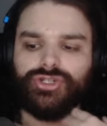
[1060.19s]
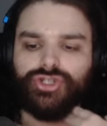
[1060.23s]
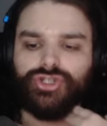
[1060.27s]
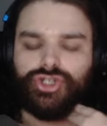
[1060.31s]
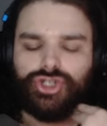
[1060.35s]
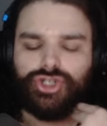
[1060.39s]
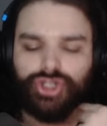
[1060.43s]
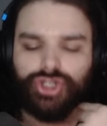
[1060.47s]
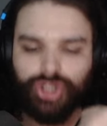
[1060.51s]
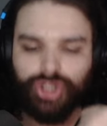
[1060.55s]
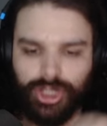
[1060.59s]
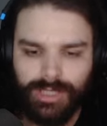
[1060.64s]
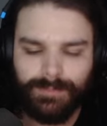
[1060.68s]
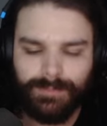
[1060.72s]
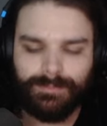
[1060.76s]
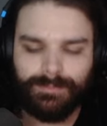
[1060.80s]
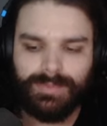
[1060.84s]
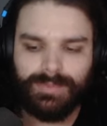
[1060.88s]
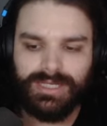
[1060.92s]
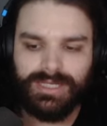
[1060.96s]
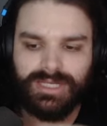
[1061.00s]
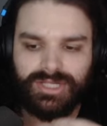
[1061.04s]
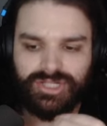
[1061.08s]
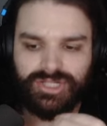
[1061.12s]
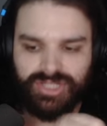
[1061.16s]
should
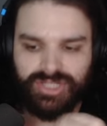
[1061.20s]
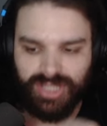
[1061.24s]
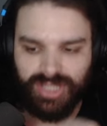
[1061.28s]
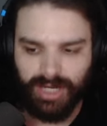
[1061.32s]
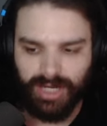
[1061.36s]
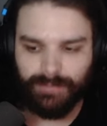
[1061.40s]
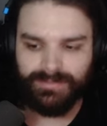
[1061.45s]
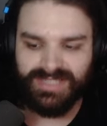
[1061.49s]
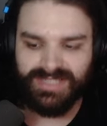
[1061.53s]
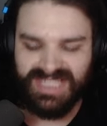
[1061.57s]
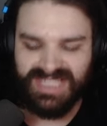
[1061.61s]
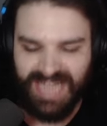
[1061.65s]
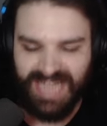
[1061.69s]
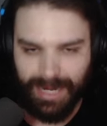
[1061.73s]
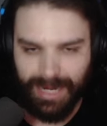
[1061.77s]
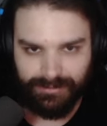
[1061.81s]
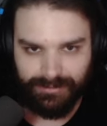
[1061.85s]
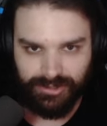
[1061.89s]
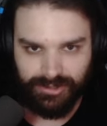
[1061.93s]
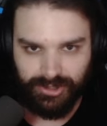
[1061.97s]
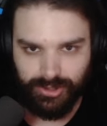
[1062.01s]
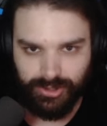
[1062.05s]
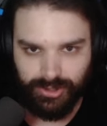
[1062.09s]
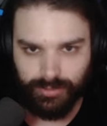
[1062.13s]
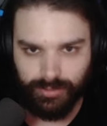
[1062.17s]
be some
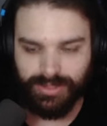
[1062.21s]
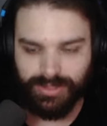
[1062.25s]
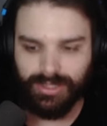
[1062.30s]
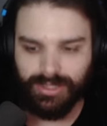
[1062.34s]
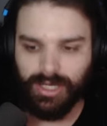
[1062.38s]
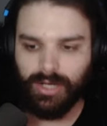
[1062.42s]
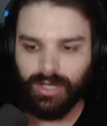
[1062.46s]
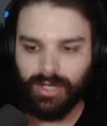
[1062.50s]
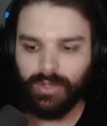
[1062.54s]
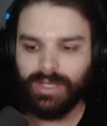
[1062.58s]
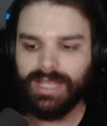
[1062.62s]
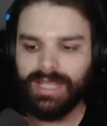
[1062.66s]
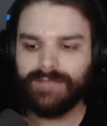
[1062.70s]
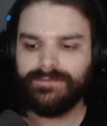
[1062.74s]
depth to it though.